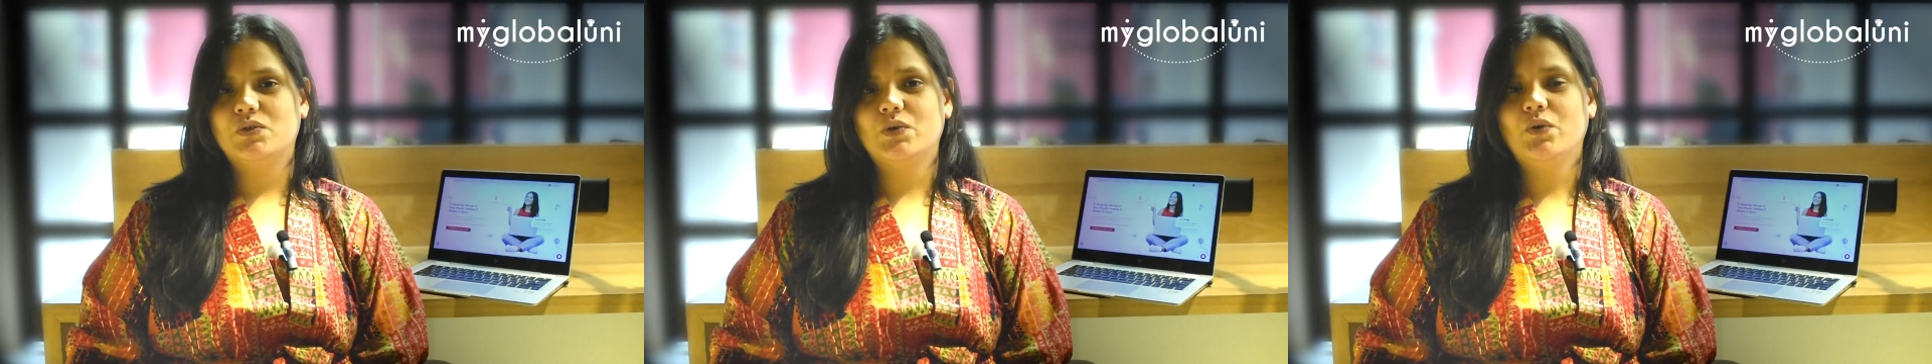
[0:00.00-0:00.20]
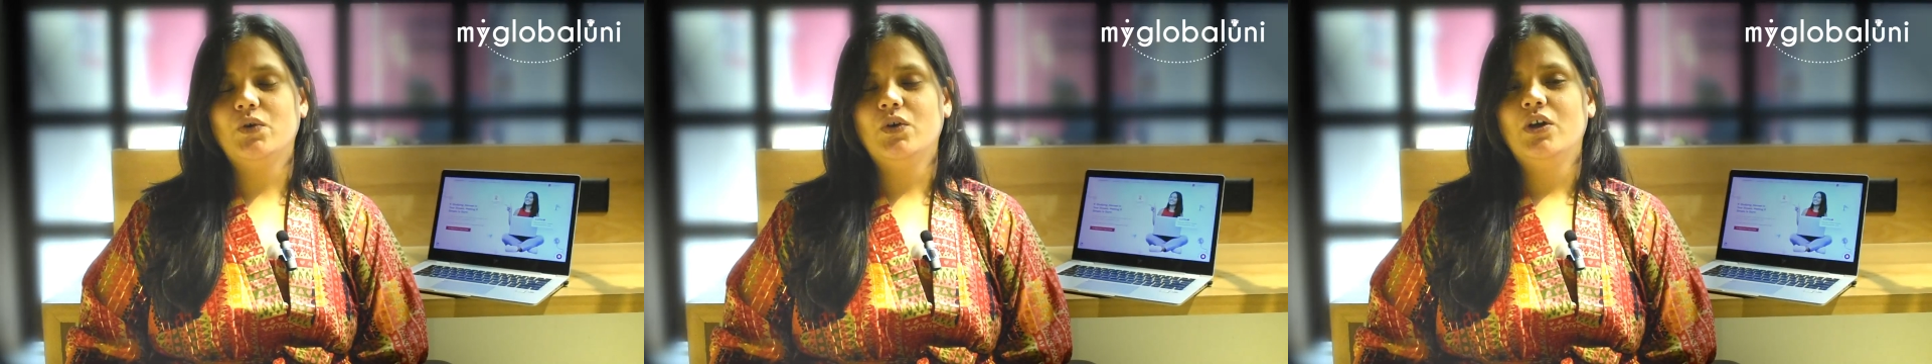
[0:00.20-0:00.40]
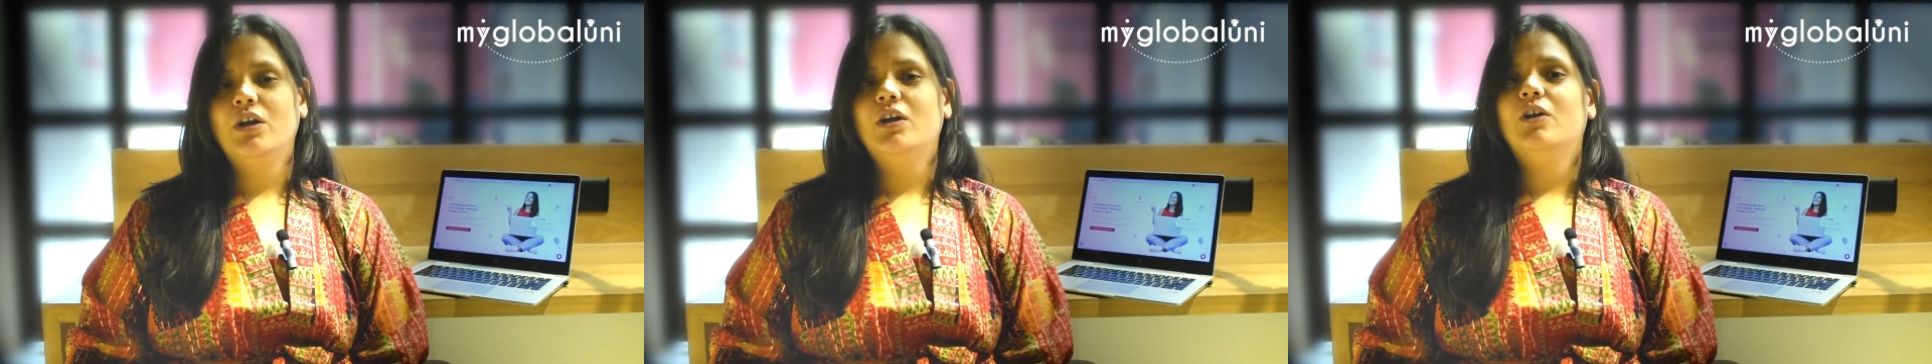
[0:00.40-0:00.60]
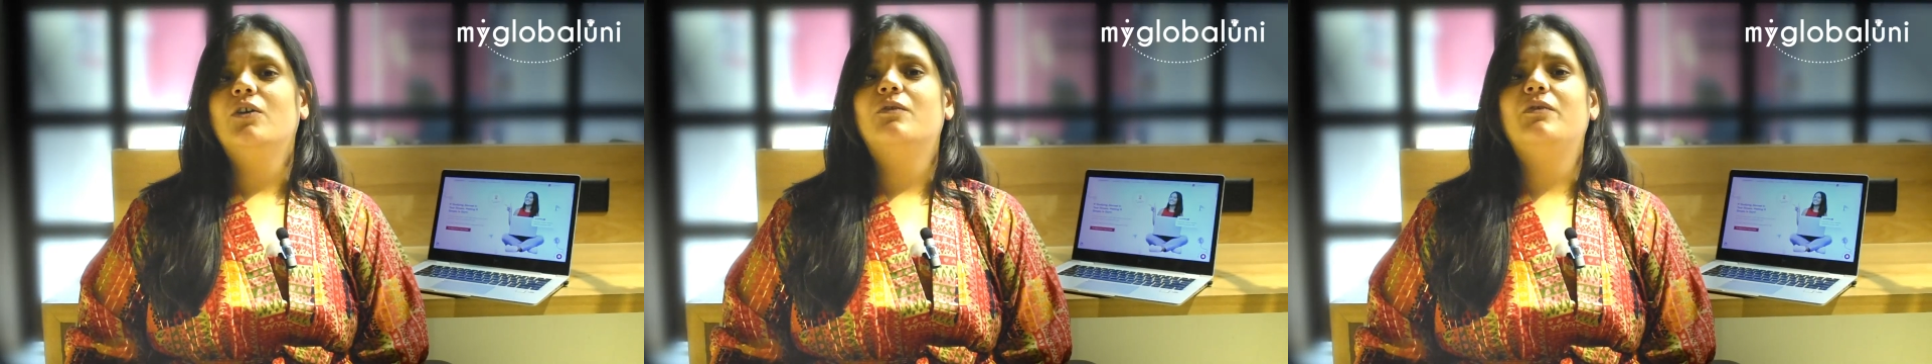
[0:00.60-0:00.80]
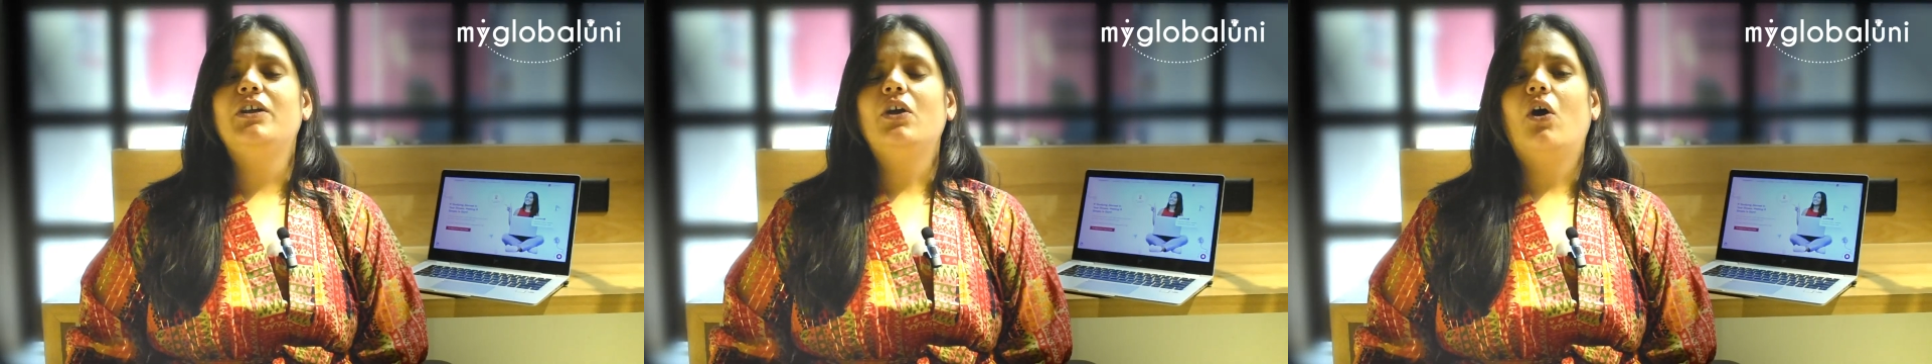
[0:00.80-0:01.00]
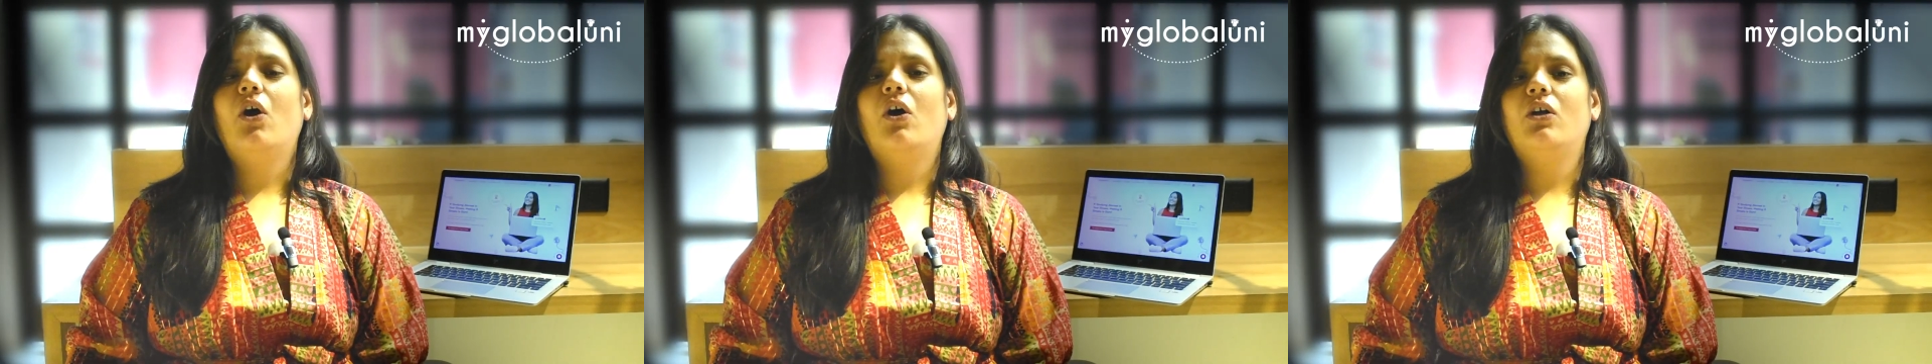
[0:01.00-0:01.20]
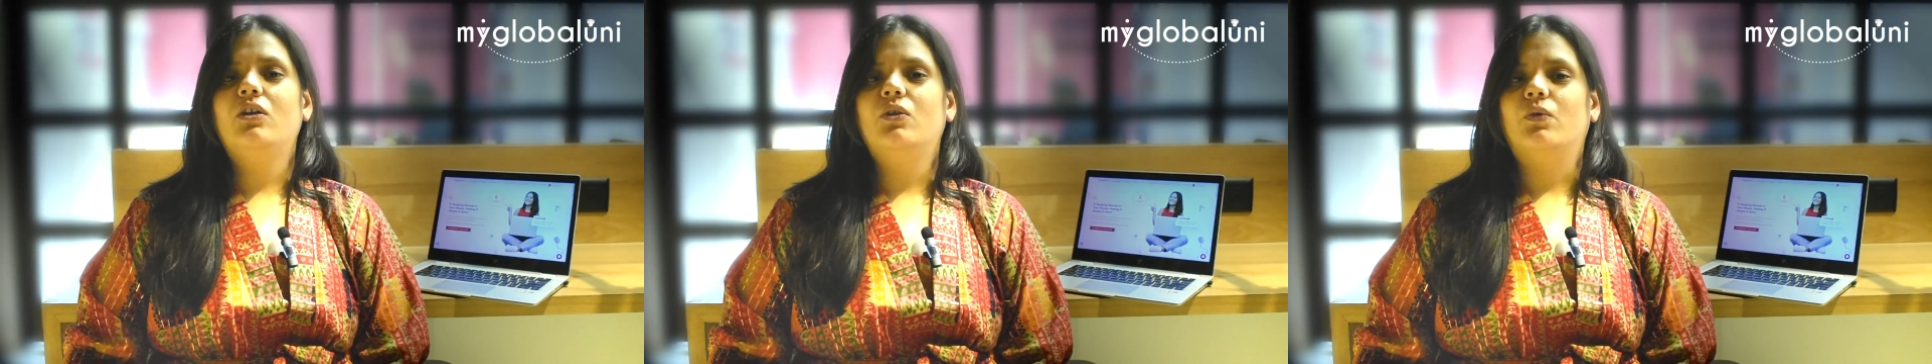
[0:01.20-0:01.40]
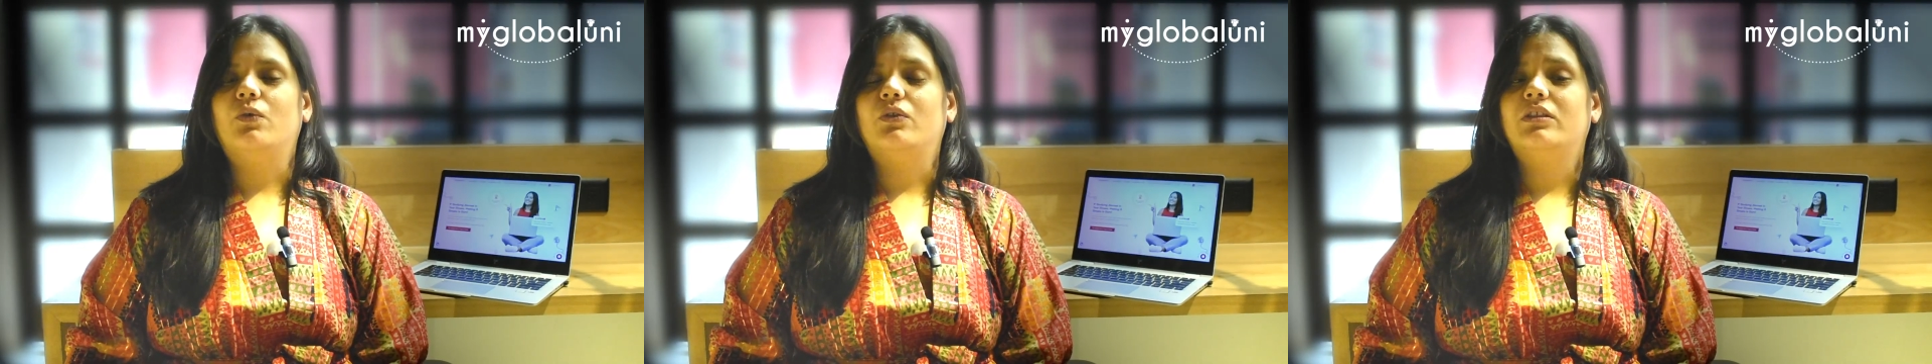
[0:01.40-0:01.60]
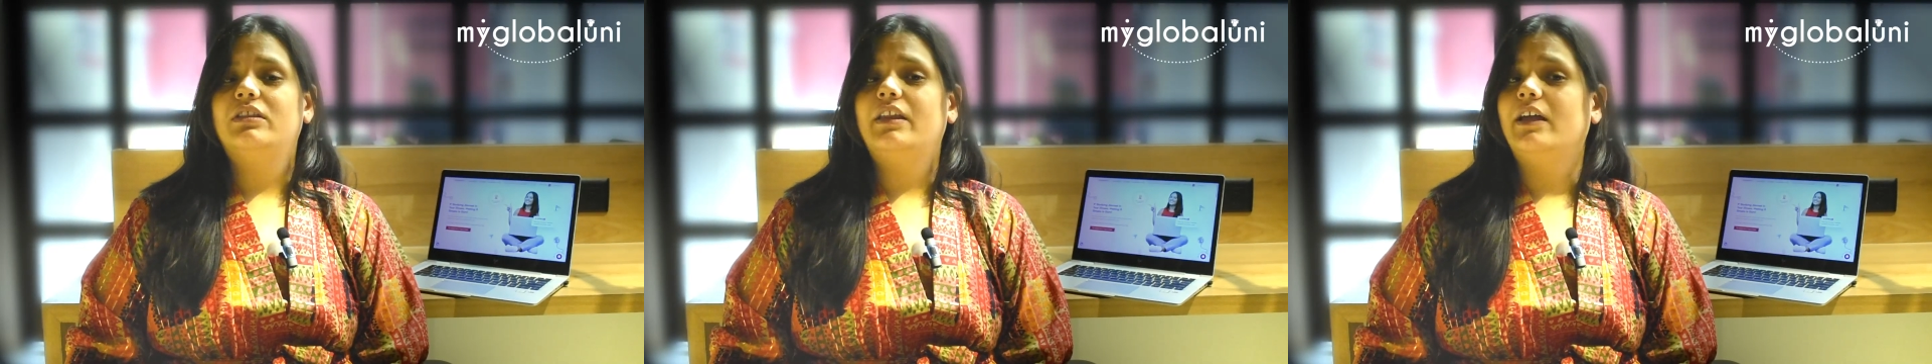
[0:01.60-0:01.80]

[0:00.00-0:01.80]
So, we all know